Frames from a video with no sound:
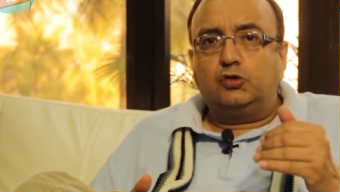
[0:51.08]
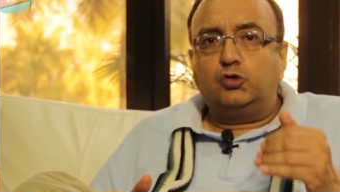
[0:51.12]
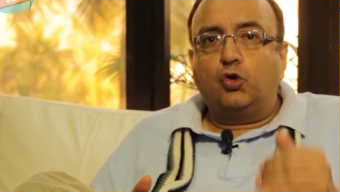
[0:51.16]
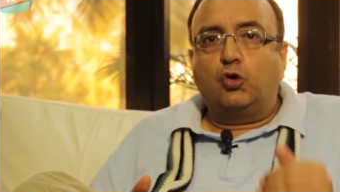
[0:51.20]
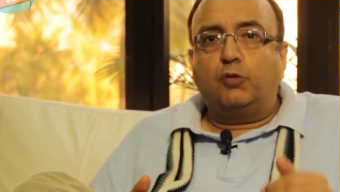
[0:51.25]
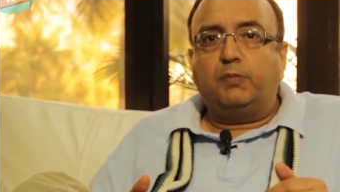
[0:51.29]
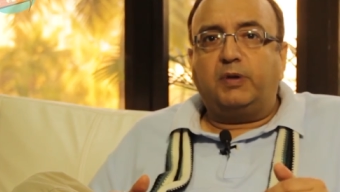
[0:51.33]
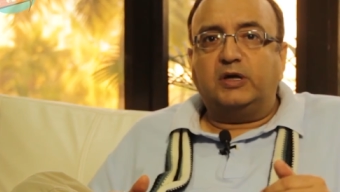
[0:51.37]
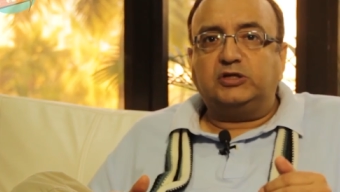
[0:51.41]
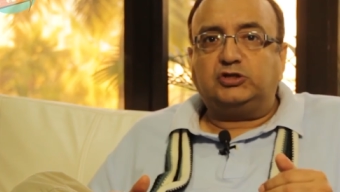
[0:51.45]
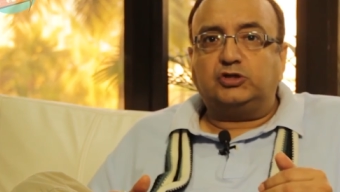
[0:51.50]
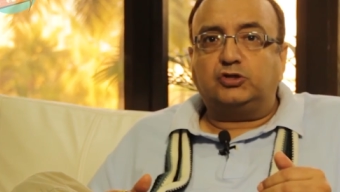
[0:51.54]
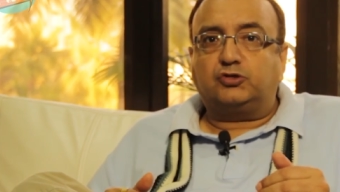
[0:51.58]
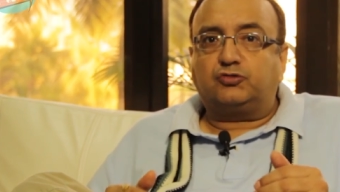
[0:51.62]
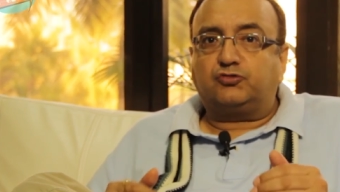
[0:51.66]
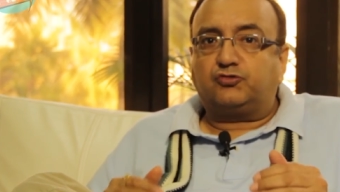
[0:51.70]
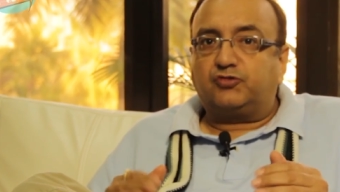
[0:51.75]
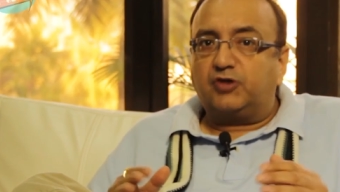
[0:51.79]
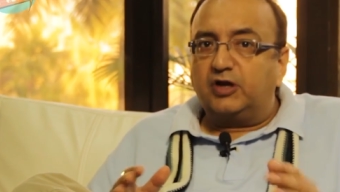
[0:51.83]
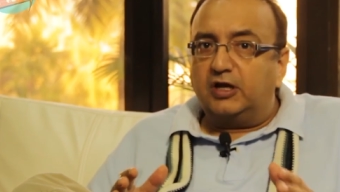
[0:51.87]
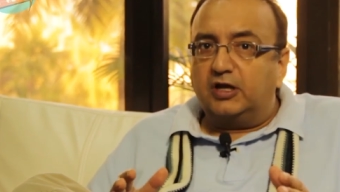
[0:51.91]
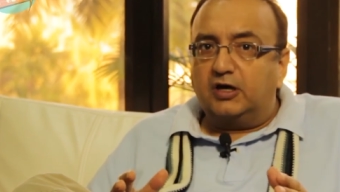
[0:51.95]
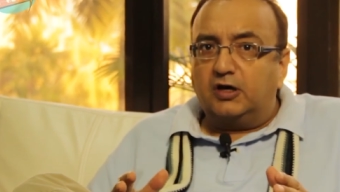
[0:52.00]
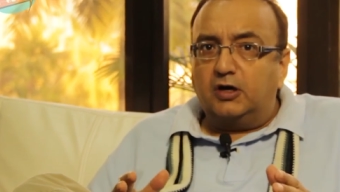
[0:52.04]
low-budget
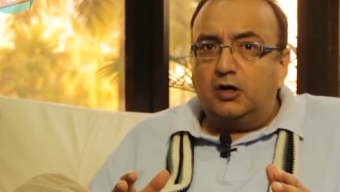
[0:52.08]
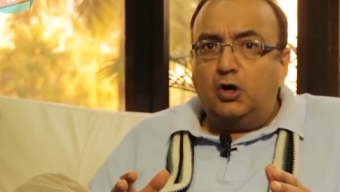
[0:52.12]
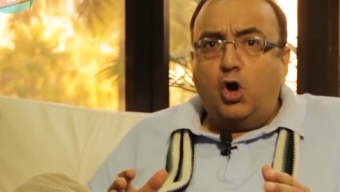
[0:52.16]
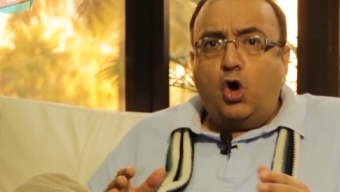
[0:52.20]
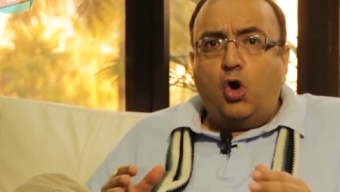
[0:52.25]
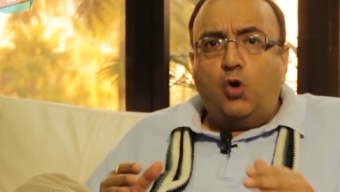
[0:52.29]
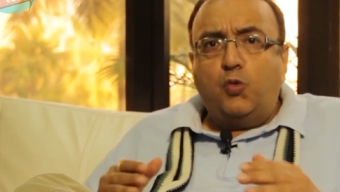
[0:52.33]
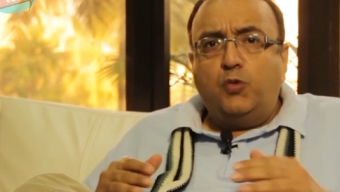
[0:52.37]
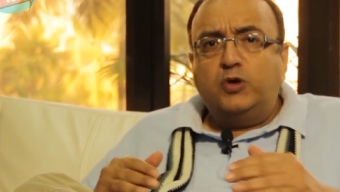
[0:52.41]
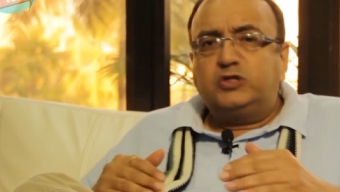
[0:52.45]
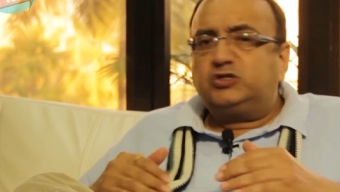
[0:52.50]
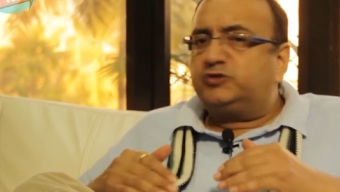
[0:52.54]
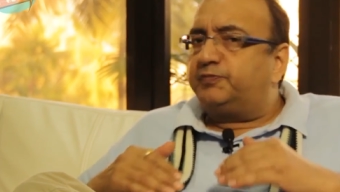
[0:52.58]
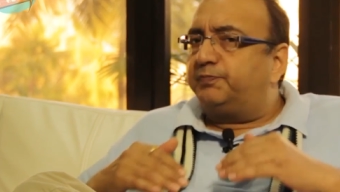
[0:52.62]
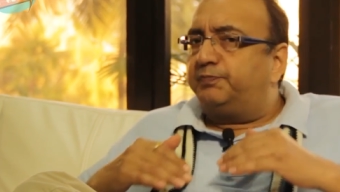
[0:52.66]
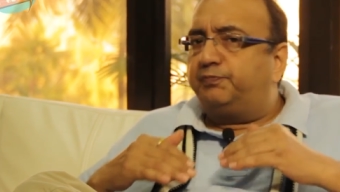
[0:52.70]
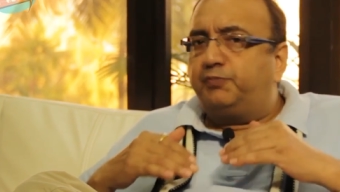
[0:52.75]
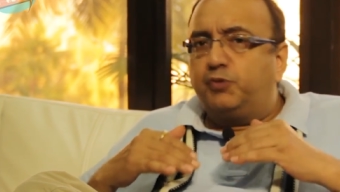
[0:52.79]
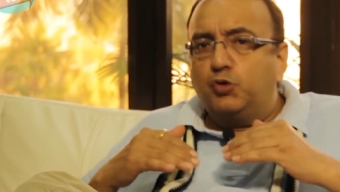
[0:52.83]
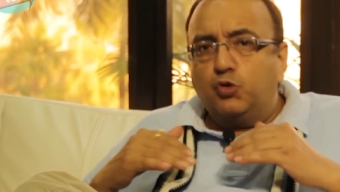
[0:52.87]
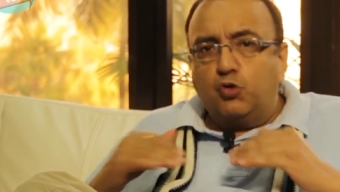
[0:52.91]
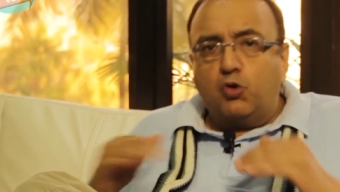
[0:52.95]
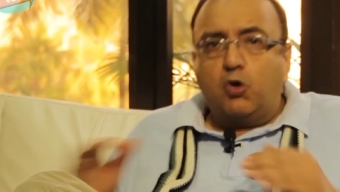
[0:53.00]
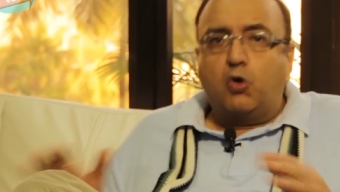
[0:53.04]
thriller which
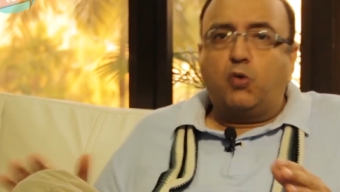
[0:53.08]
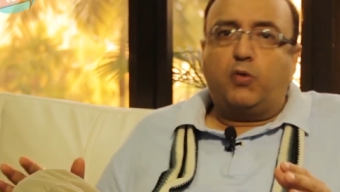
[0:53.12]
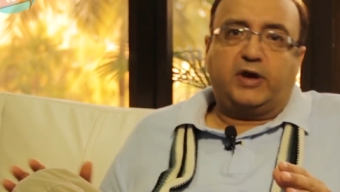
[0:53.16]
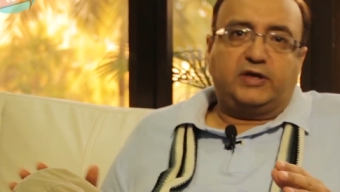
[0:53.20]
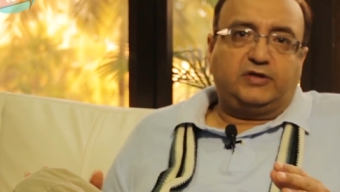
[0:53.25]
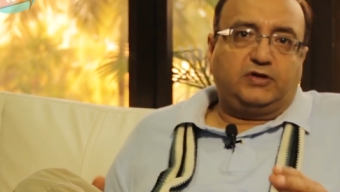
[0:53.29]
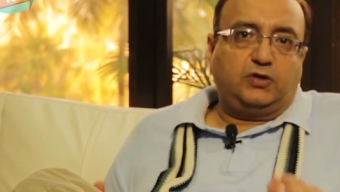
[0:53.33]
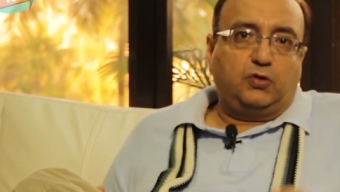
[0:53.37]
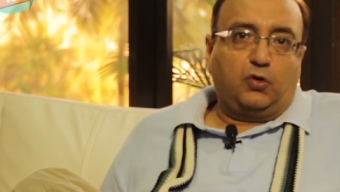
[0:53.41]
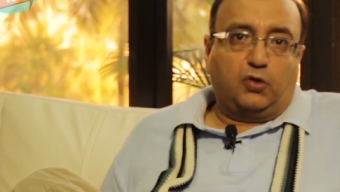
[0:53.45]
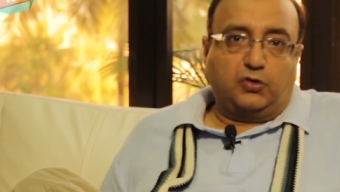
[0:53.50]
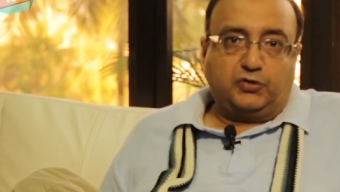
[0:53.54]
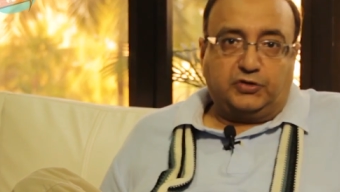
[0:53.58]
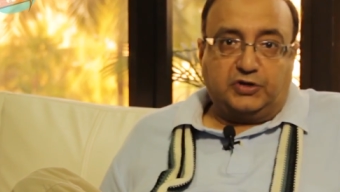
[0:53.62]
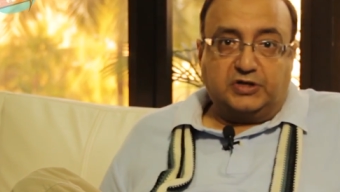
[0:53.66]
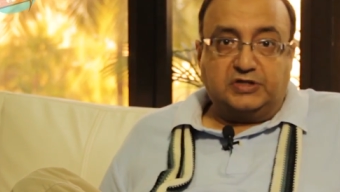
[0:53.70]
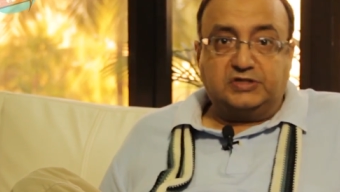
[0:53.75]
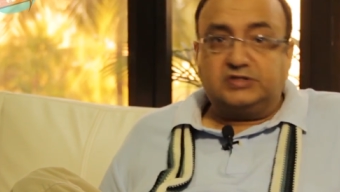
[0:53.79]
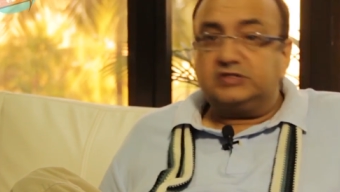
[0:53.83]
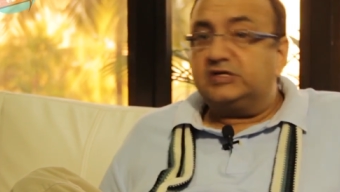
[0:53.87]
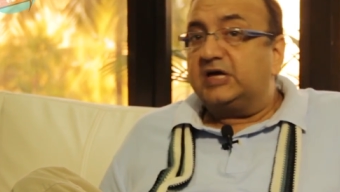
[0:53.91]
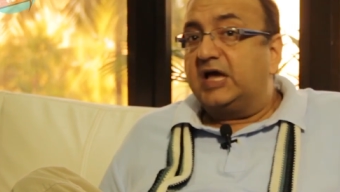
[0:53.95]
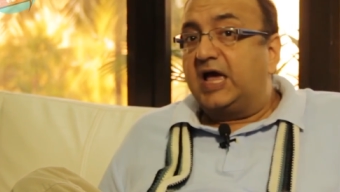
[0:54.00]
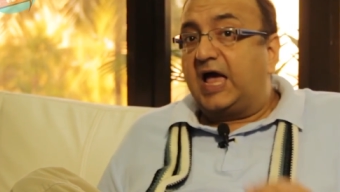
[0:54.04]
blew away the
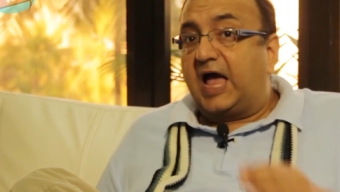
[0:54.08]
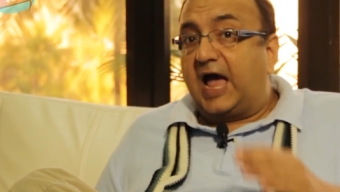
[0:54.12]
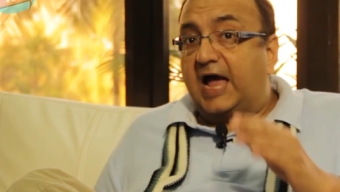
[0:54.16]
audience,